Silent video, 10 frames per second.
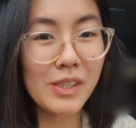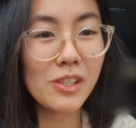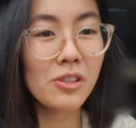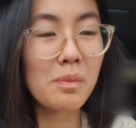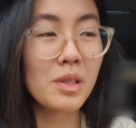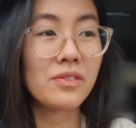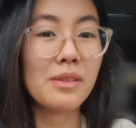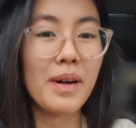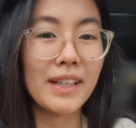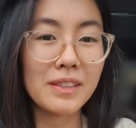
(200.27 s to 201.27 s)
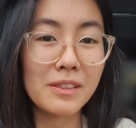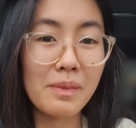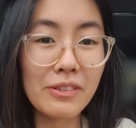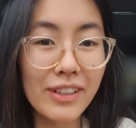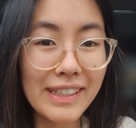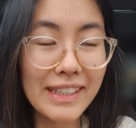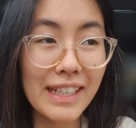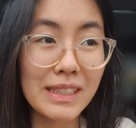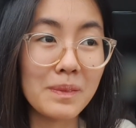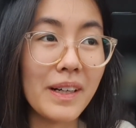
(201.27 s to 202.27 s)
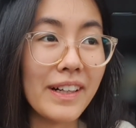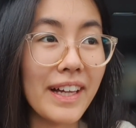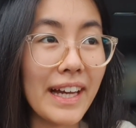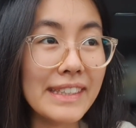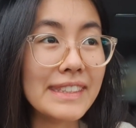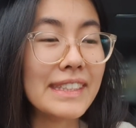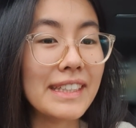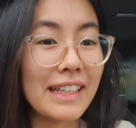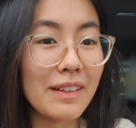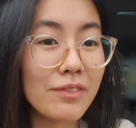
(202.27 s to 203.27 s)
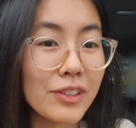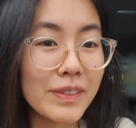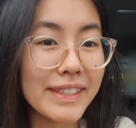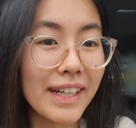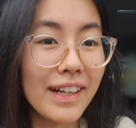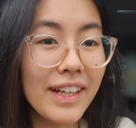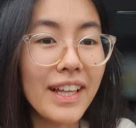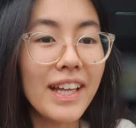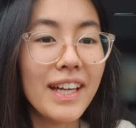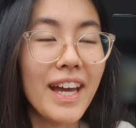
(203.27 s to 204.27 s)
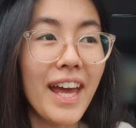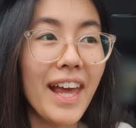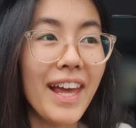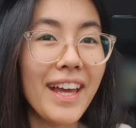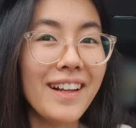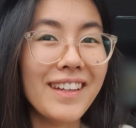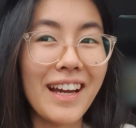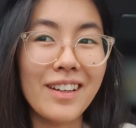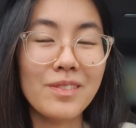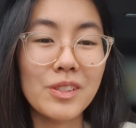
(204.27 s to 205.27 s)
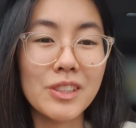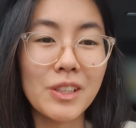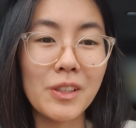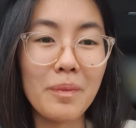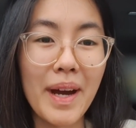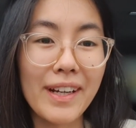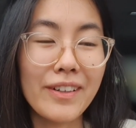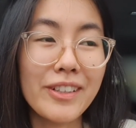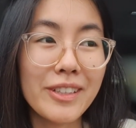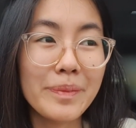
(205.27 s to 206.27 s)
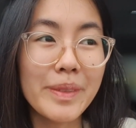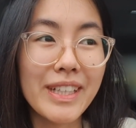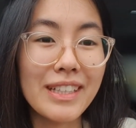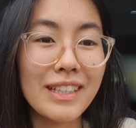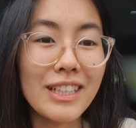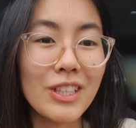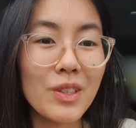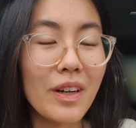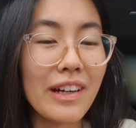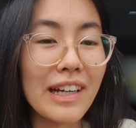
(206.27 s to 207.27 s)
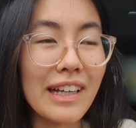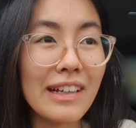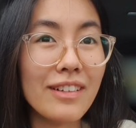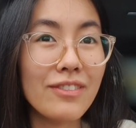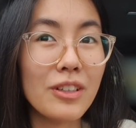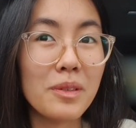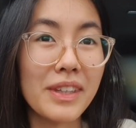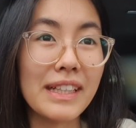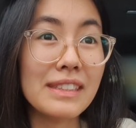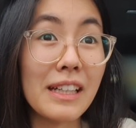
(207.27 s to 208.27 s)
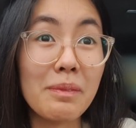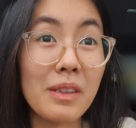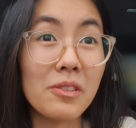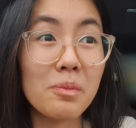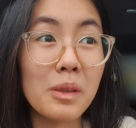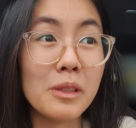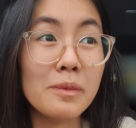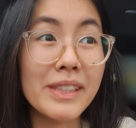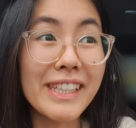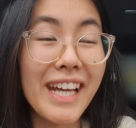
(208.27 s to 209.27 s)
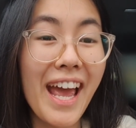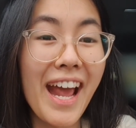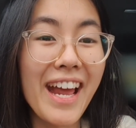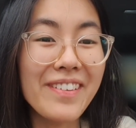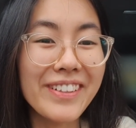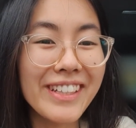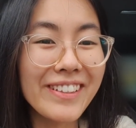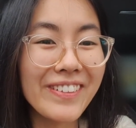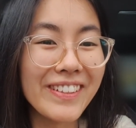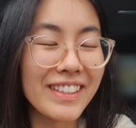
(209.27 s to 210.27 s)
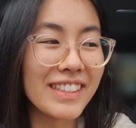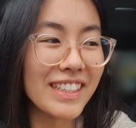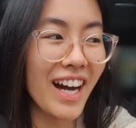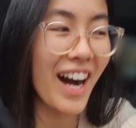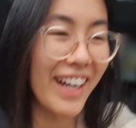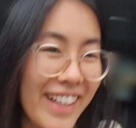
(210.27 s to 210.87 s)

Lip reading: just dropped off a parcel to my friend as well as the influencer, and yeah, we're just gonna go back home, do a few more things, clean my room probably, and we're gonna launch. Yeah,